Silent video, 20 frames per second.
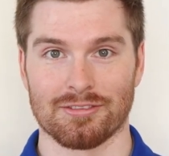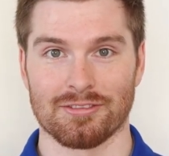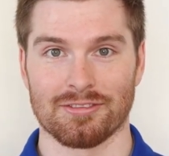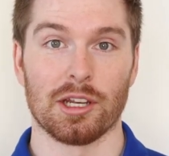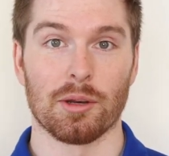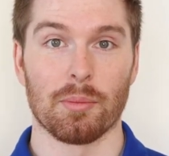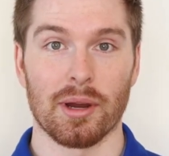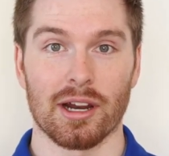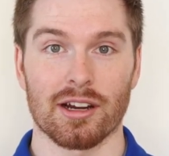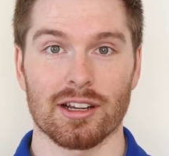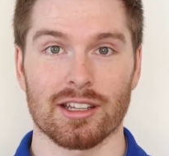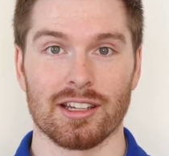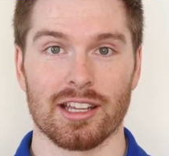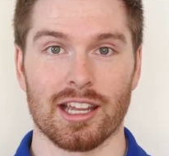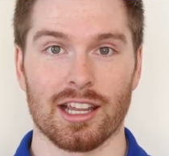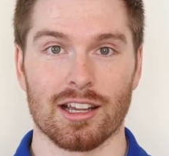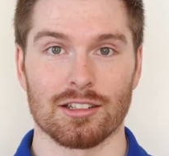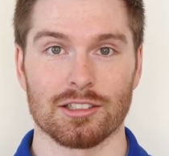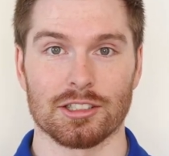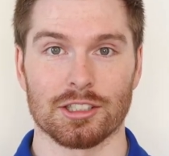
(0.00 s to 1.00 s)
In American
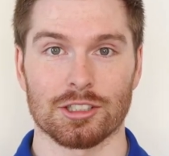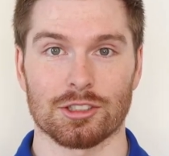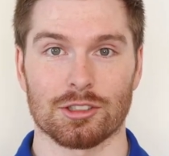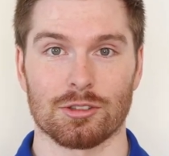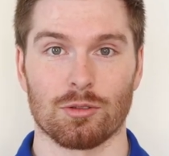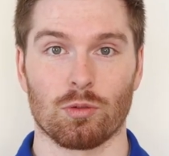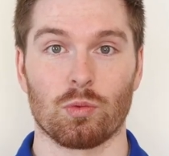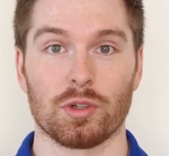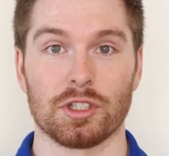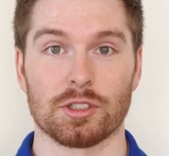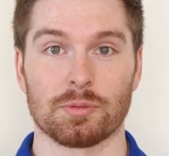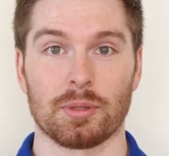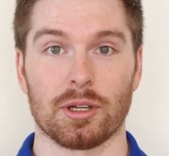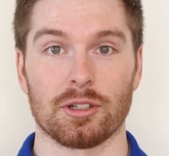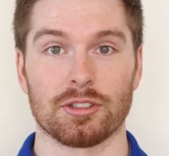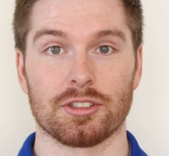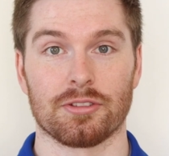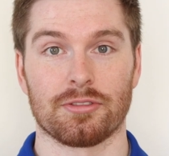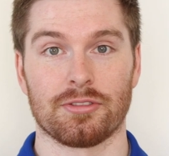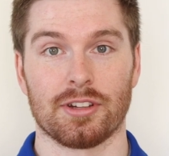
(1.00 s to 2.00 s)
English, we
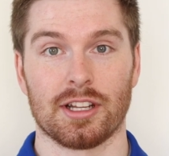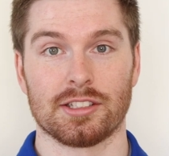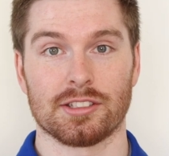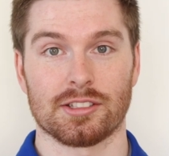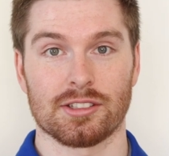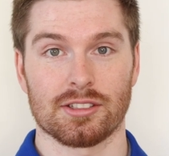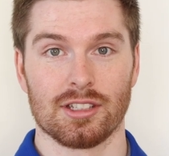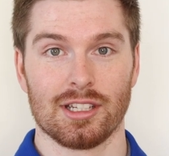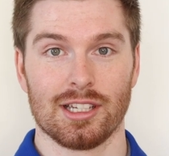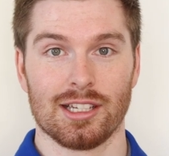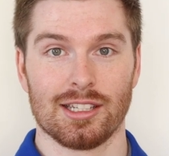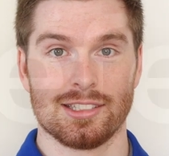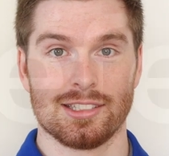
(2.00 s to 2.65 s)
spell defense